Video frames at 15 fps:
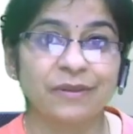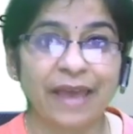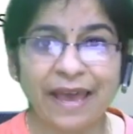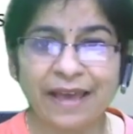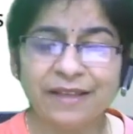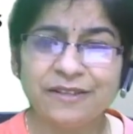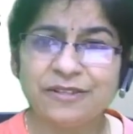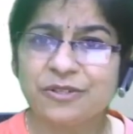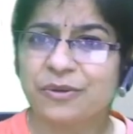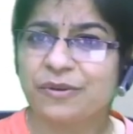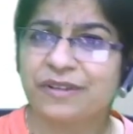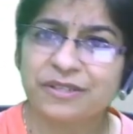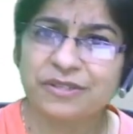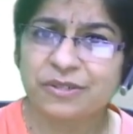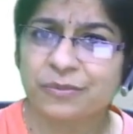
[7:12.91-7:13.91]
and you're
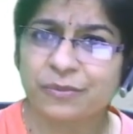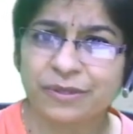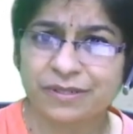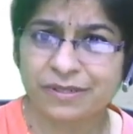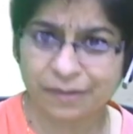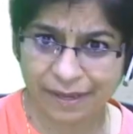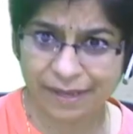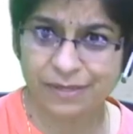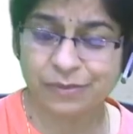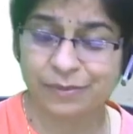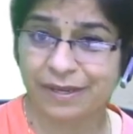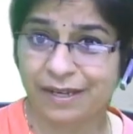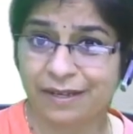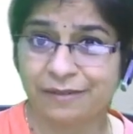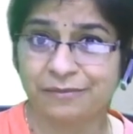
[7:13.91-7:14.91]
introvert as
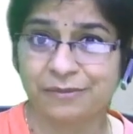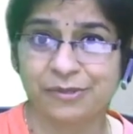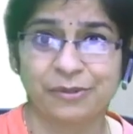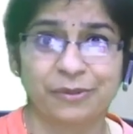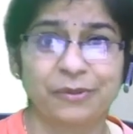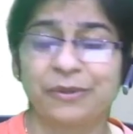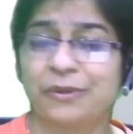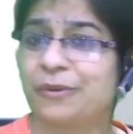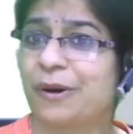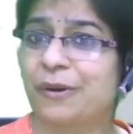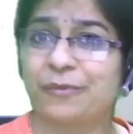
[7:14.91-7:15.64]
well. So you are